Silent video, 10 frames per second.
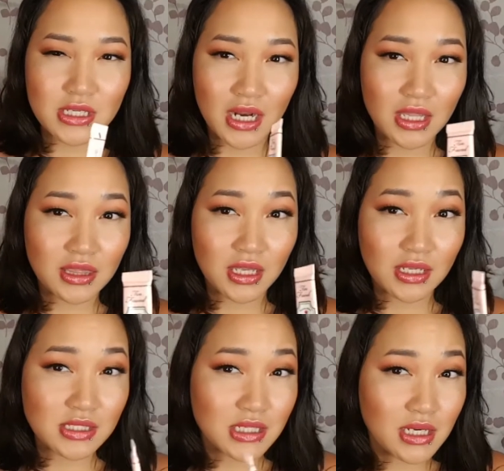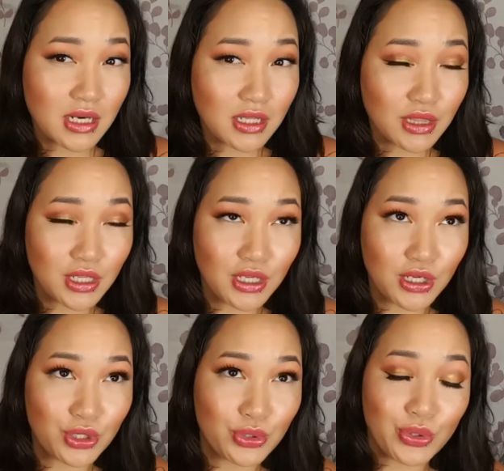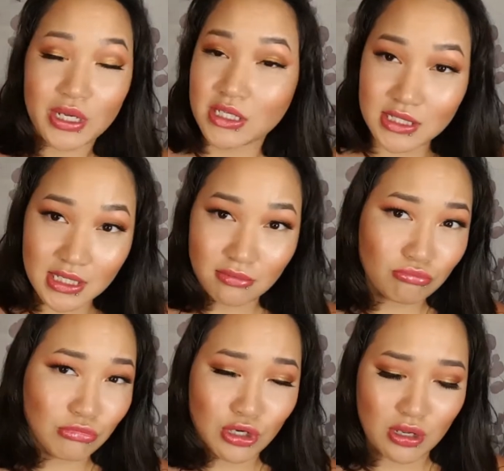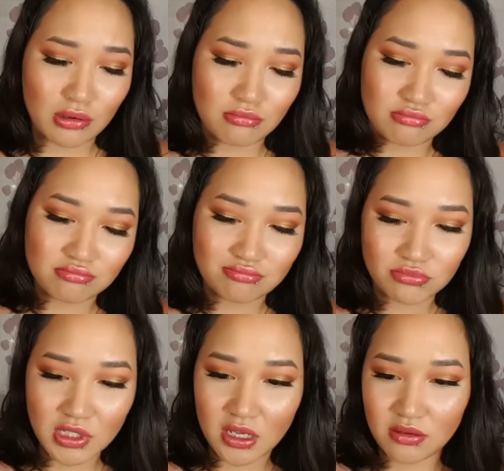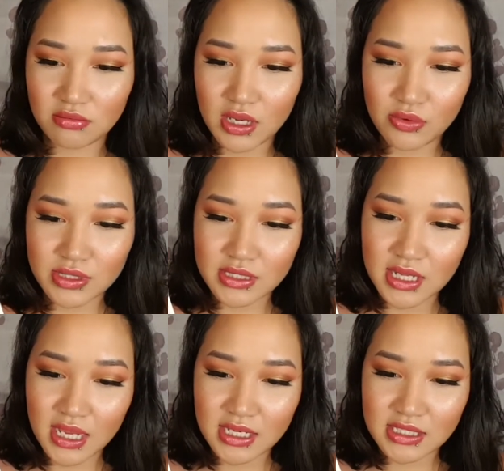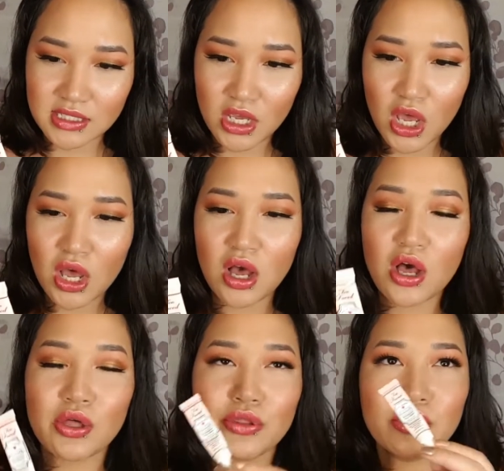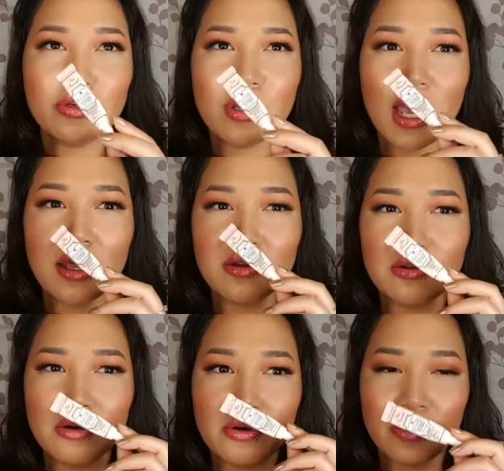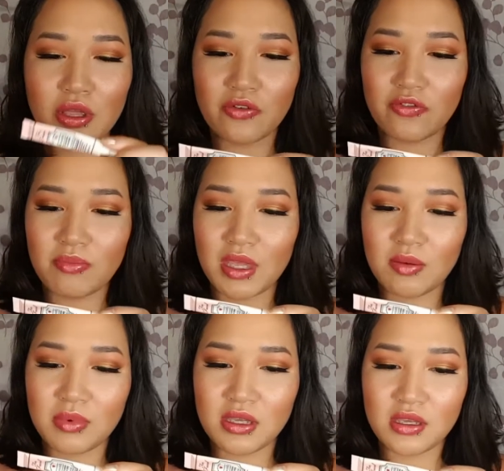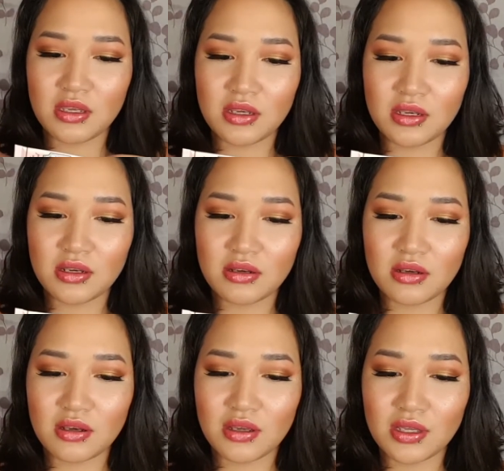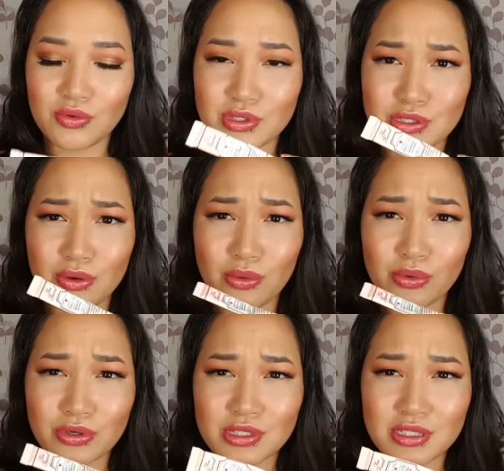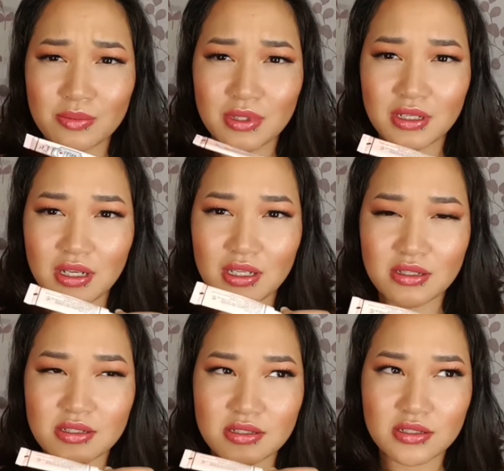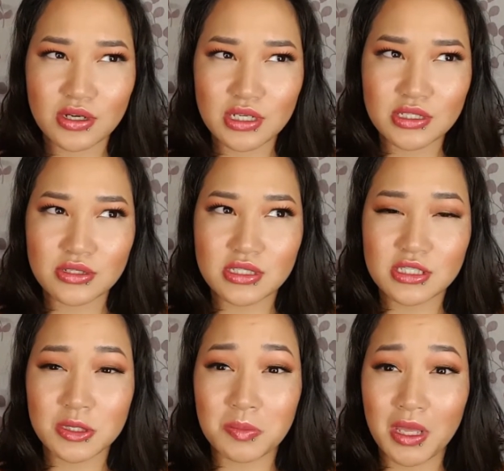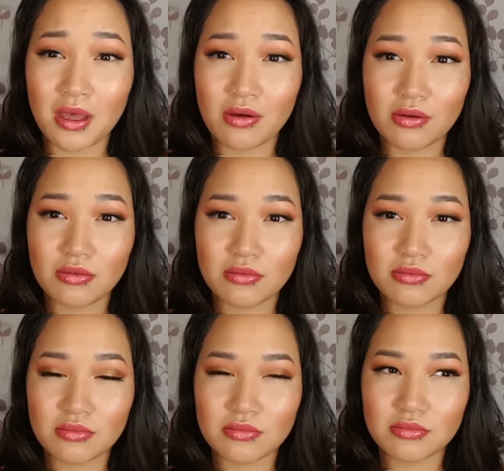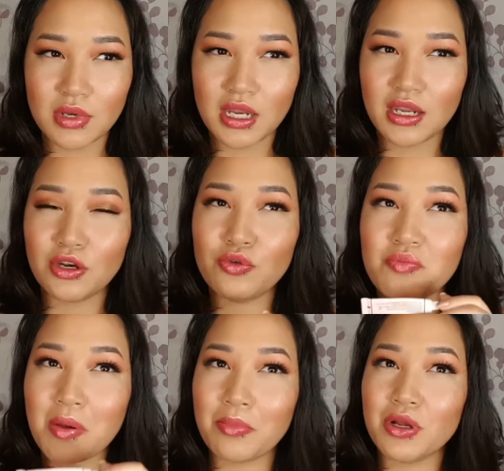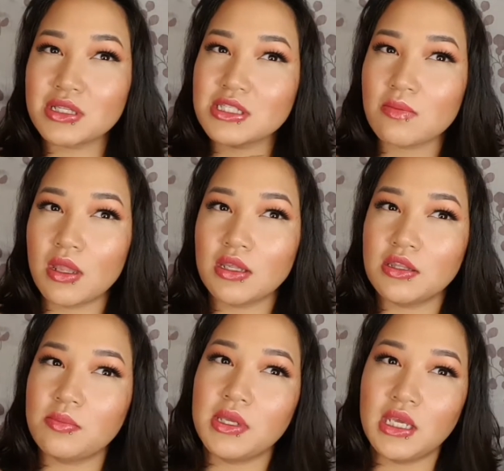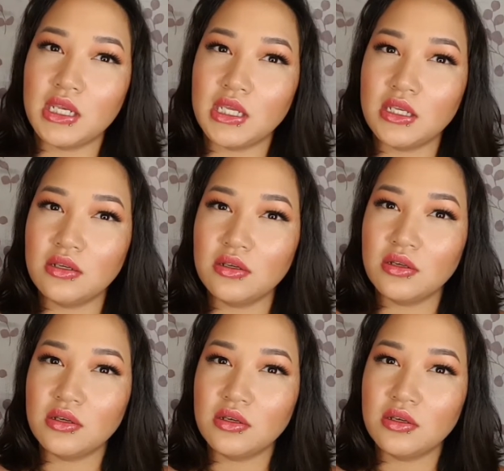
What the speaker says: Did I think it did anything crazy? No, it was nice. Although I don't know if maybe it was old or something, it started to smell, and I don't remember it smelling in the beginning.